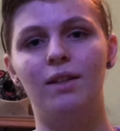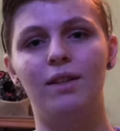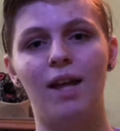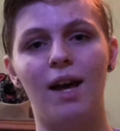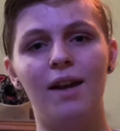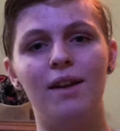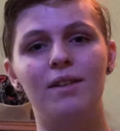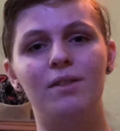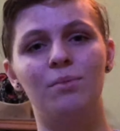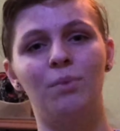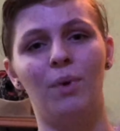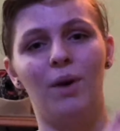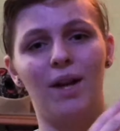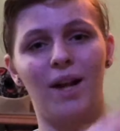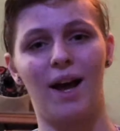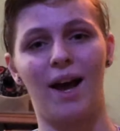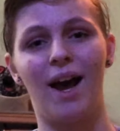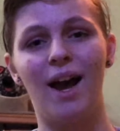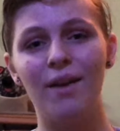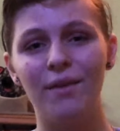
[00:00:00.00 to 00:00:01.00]
That is what
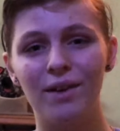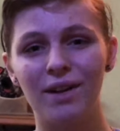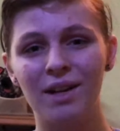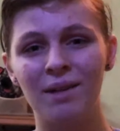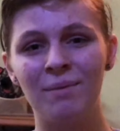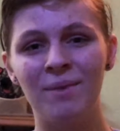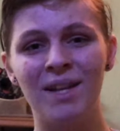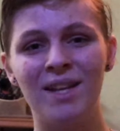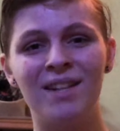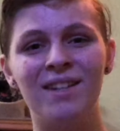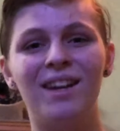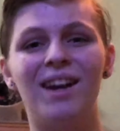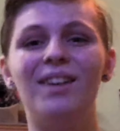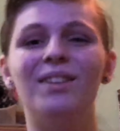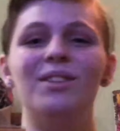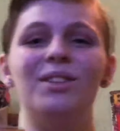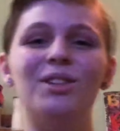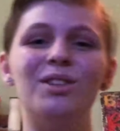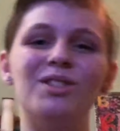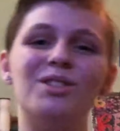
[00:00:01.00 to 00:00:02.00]
I recommend.
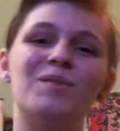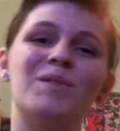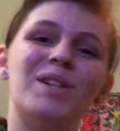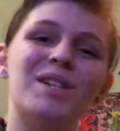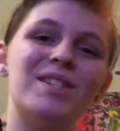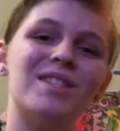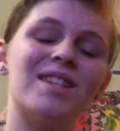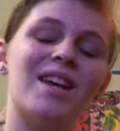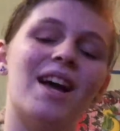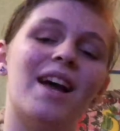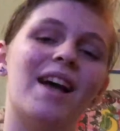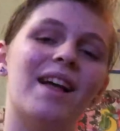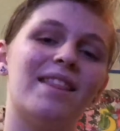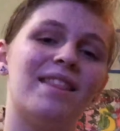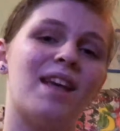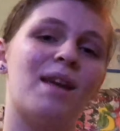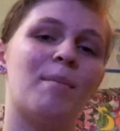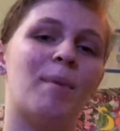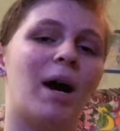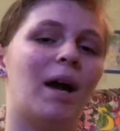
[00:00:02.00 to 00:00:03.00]
Other YouTubers,
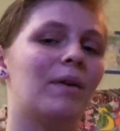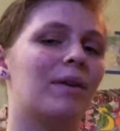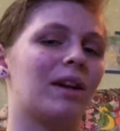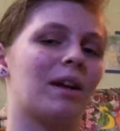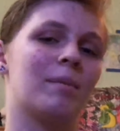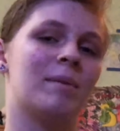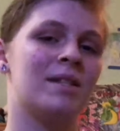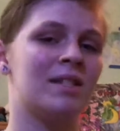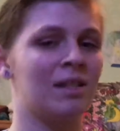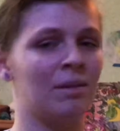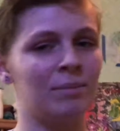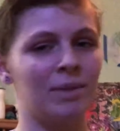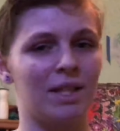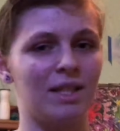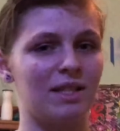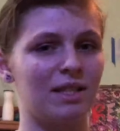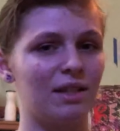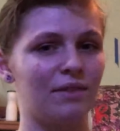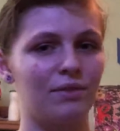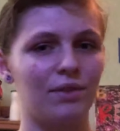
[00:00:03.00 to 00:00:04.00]
they might recommend
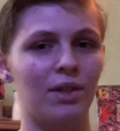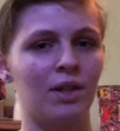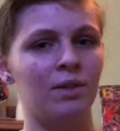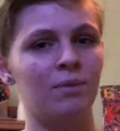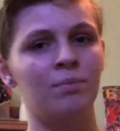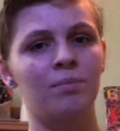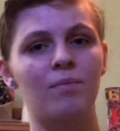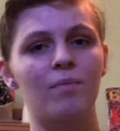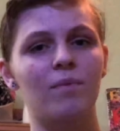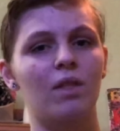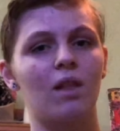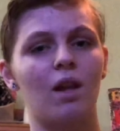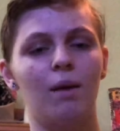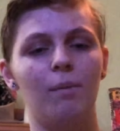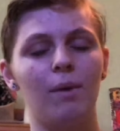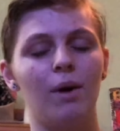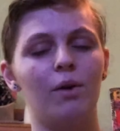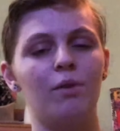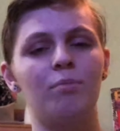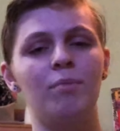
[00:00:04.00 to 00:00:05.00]
something different.
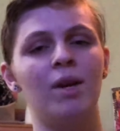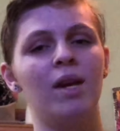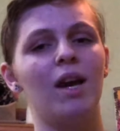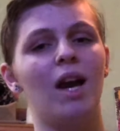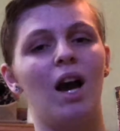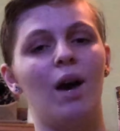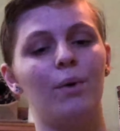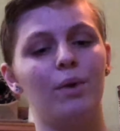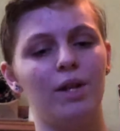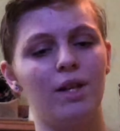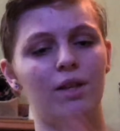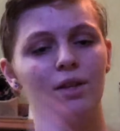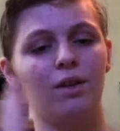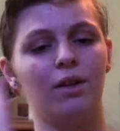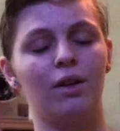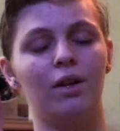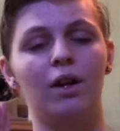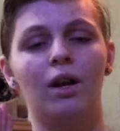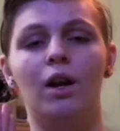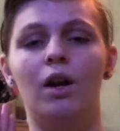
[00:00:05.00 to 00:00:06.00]
But with me, I would
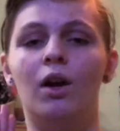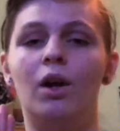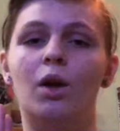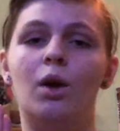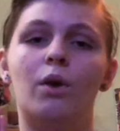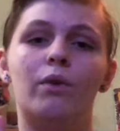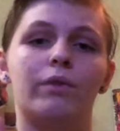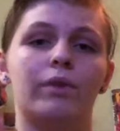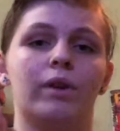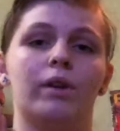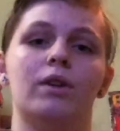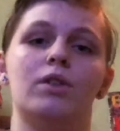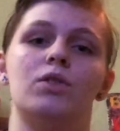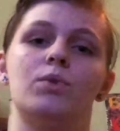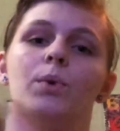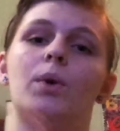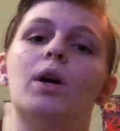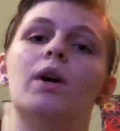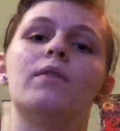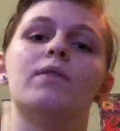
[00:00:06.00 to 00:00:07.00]
either, for
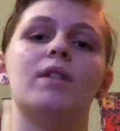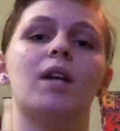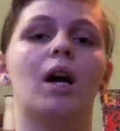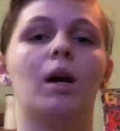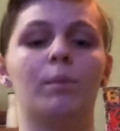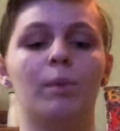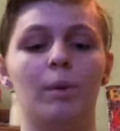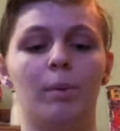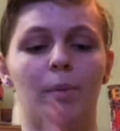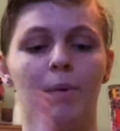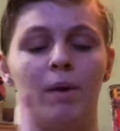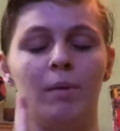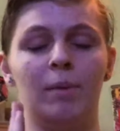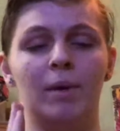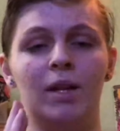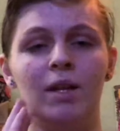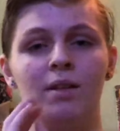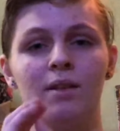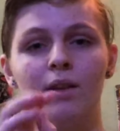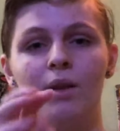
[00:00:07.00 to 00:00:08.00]
dwarfs, I would
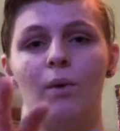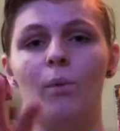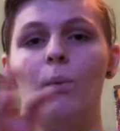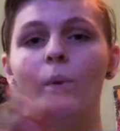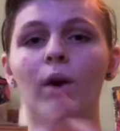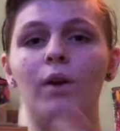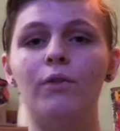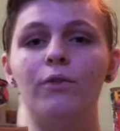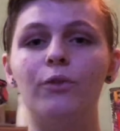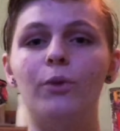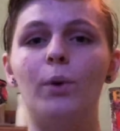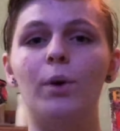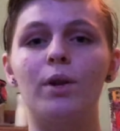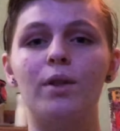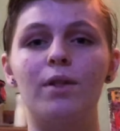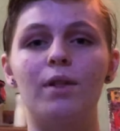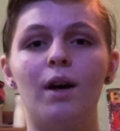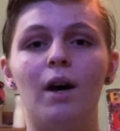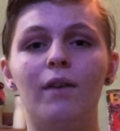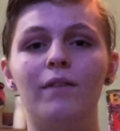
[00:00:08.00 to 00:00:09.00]
recommend
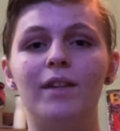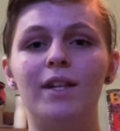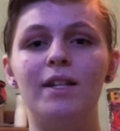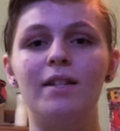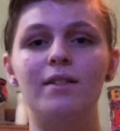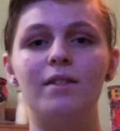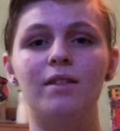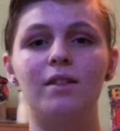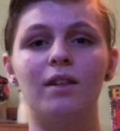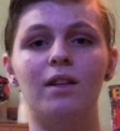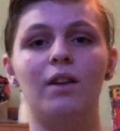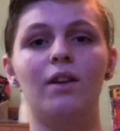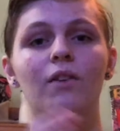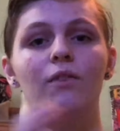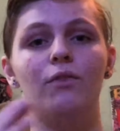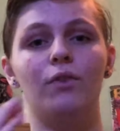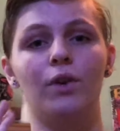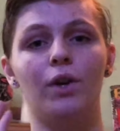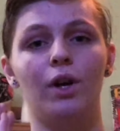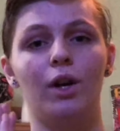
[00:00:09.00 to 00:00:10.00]
1/4 of it.
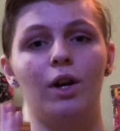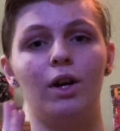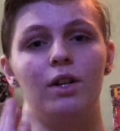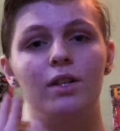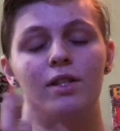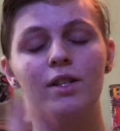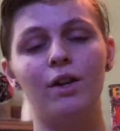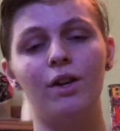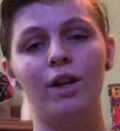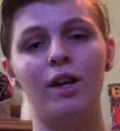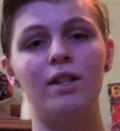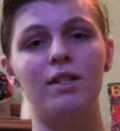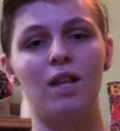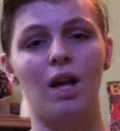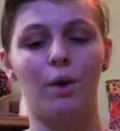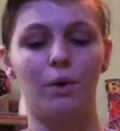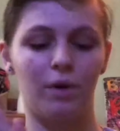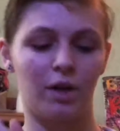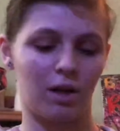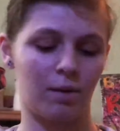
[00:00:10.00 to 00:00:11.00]
For Syrians,
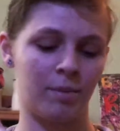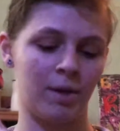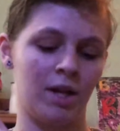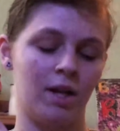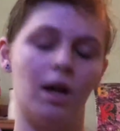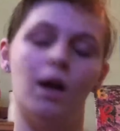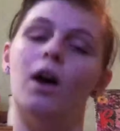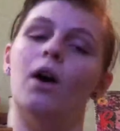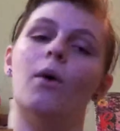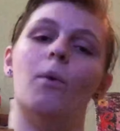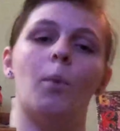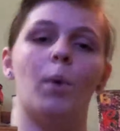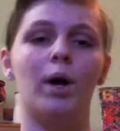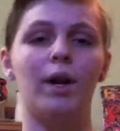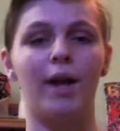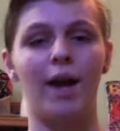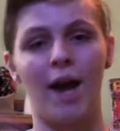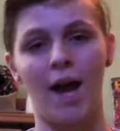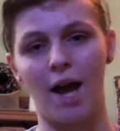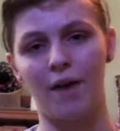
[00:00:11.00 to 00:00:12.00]
I would recommend
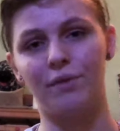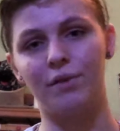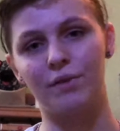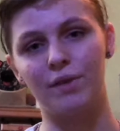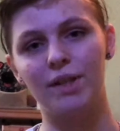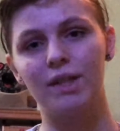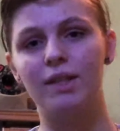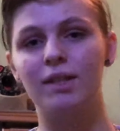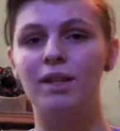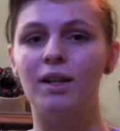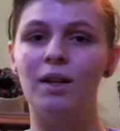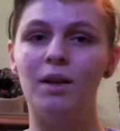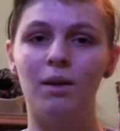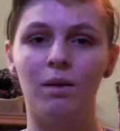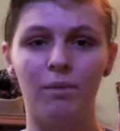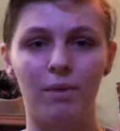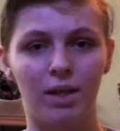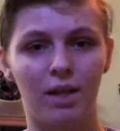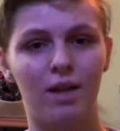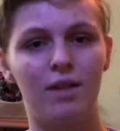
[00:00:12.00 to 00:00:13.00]
1/2 of it.
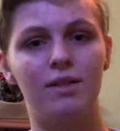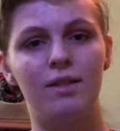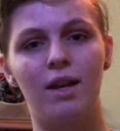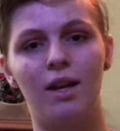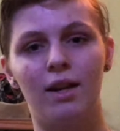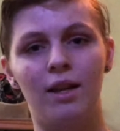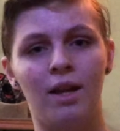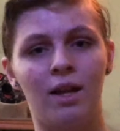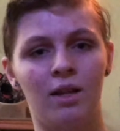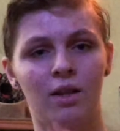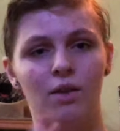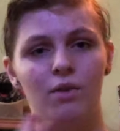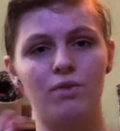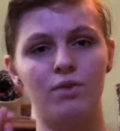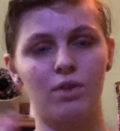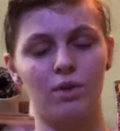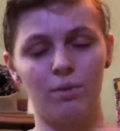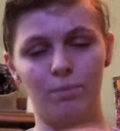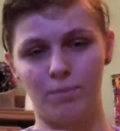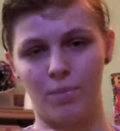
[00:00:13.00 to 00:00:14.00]
Because yet again, those
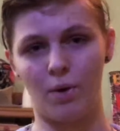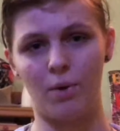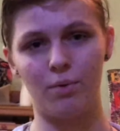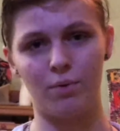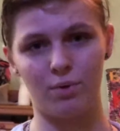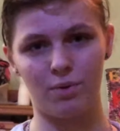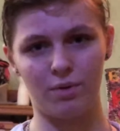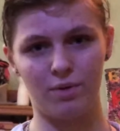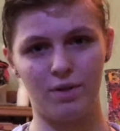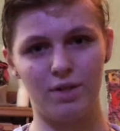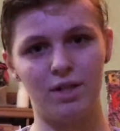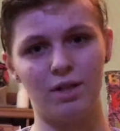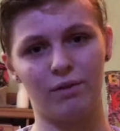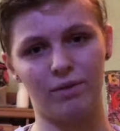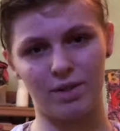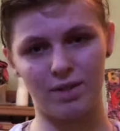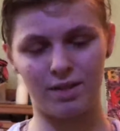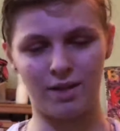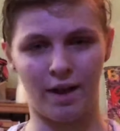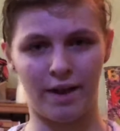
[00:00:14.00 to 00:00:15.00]
are both
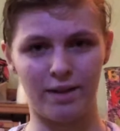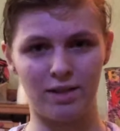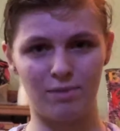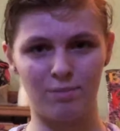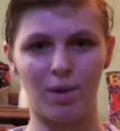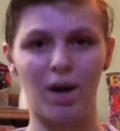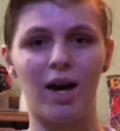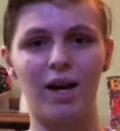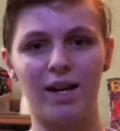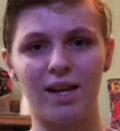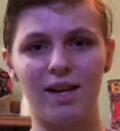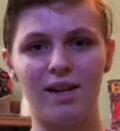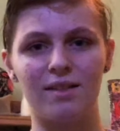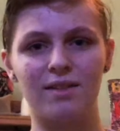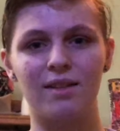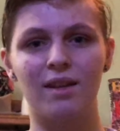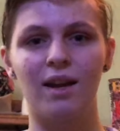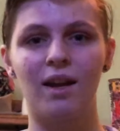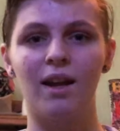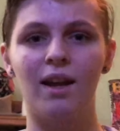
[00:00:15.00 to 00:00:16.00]
different sized
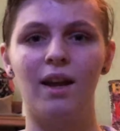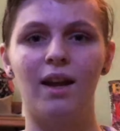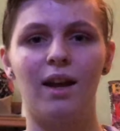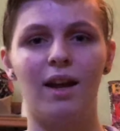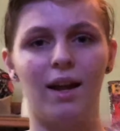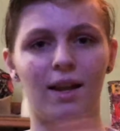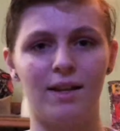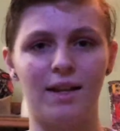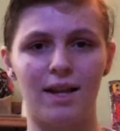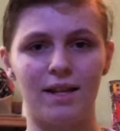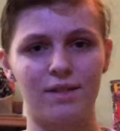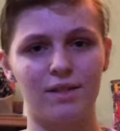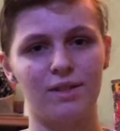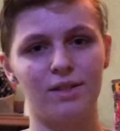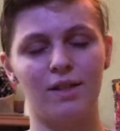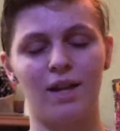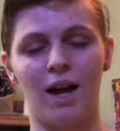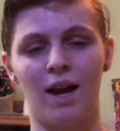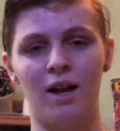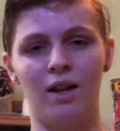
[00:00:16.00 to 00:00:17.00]
bodies. And that's
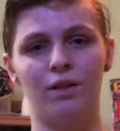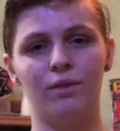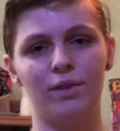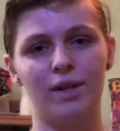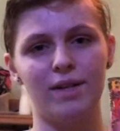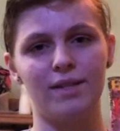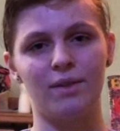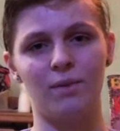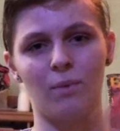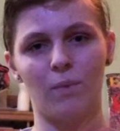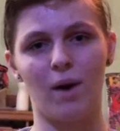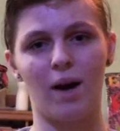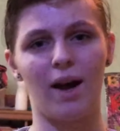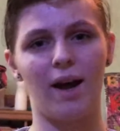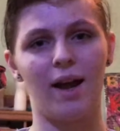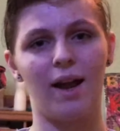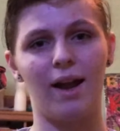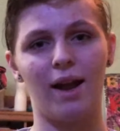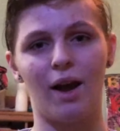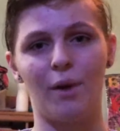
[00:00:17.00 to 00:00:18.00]
kind of the reason
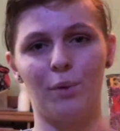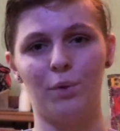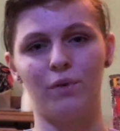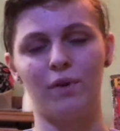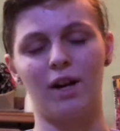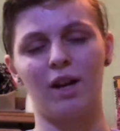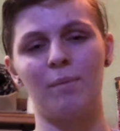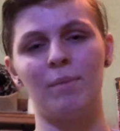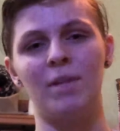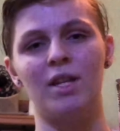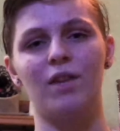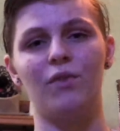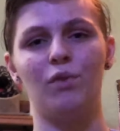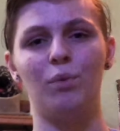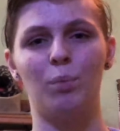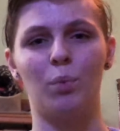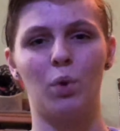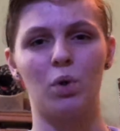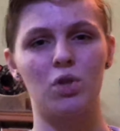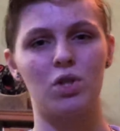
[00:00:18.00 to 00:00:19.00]
why I would recommend
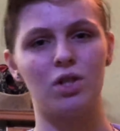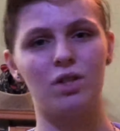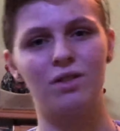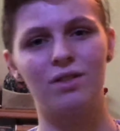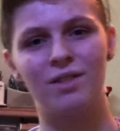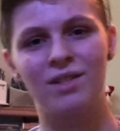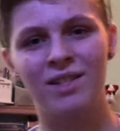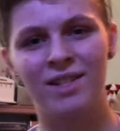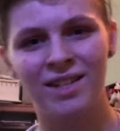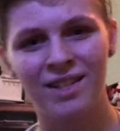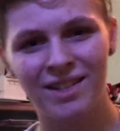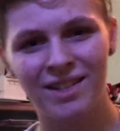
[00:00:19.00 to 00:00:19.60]
different portions.